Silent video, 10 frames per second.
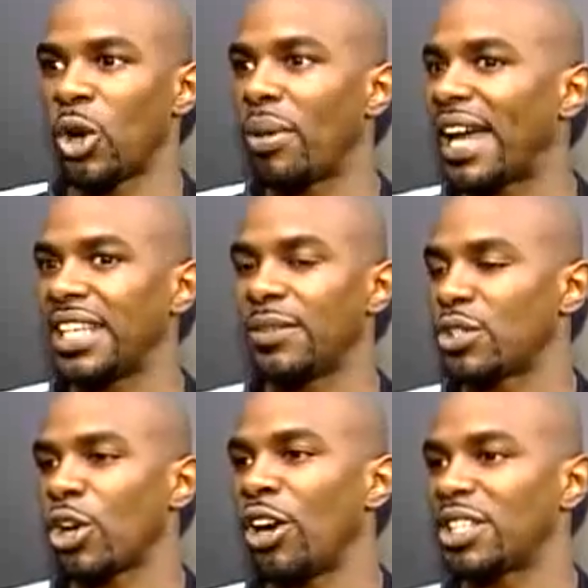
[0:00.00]
Nobody
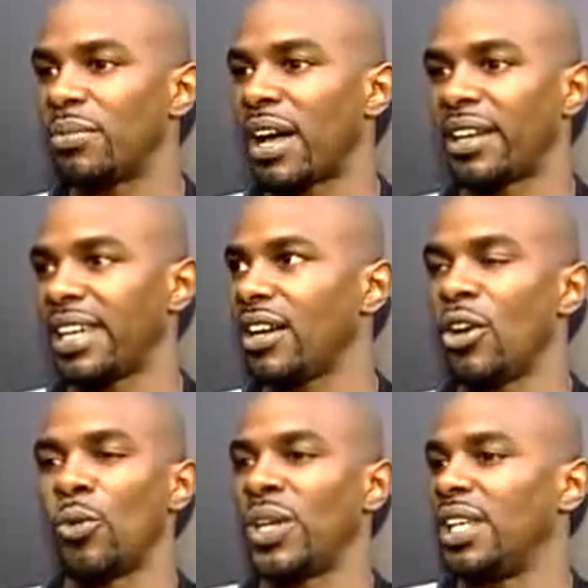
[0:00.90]
even talks about
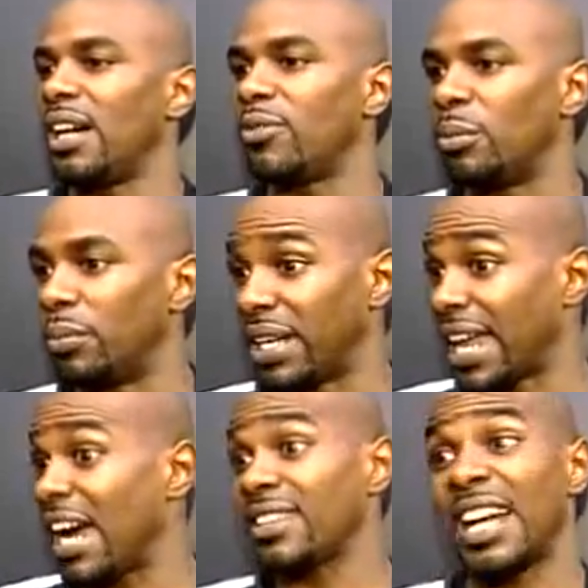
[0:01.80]
it. We love them. But
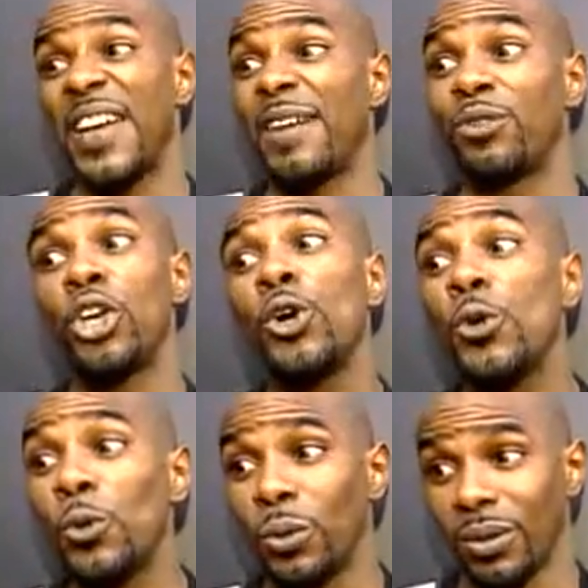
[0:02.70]
now that I've had
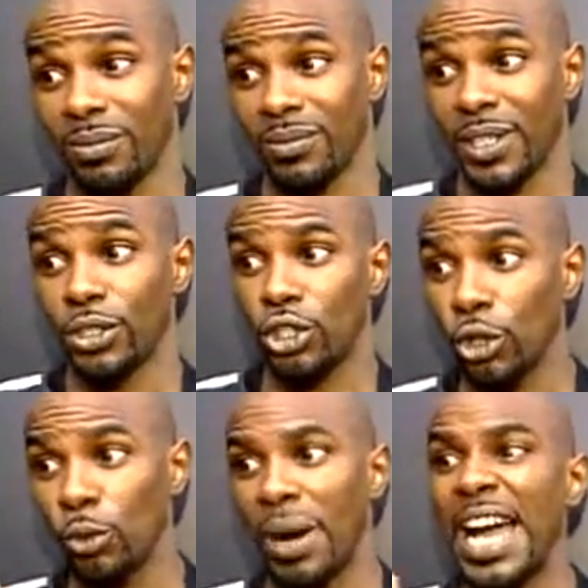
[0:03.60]
two,
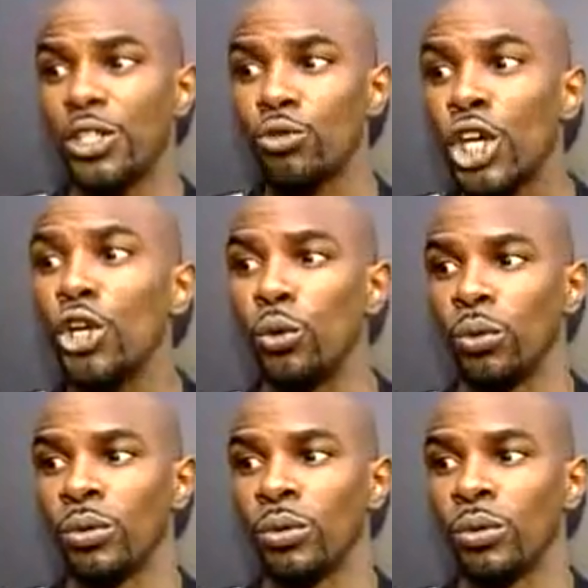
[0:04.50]
mind you, two,